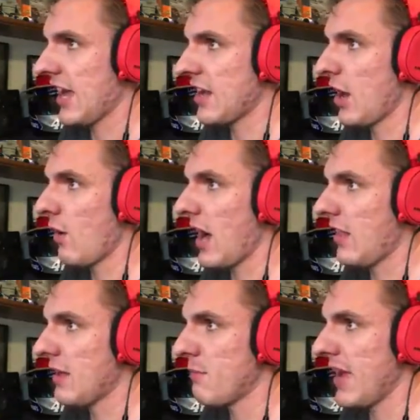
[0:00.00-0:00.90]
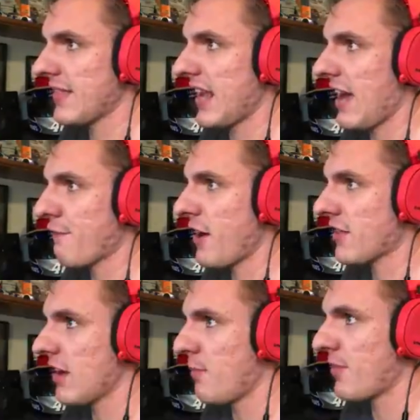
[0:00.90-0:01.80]
I know, I'll admit that I
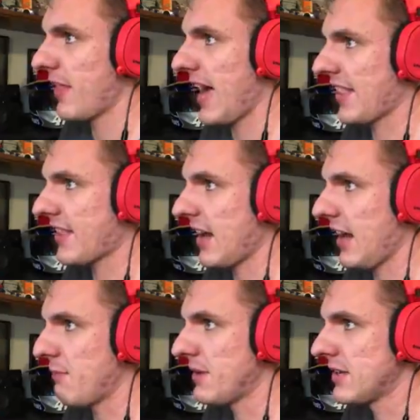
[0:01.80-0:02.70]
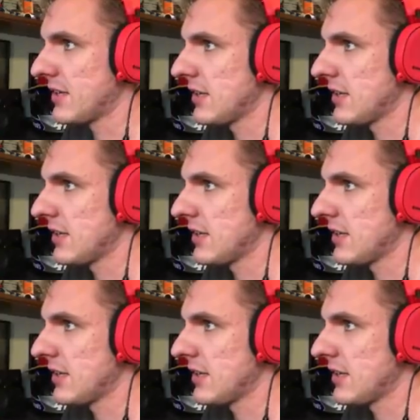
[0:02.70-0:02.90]
fucked up the last time.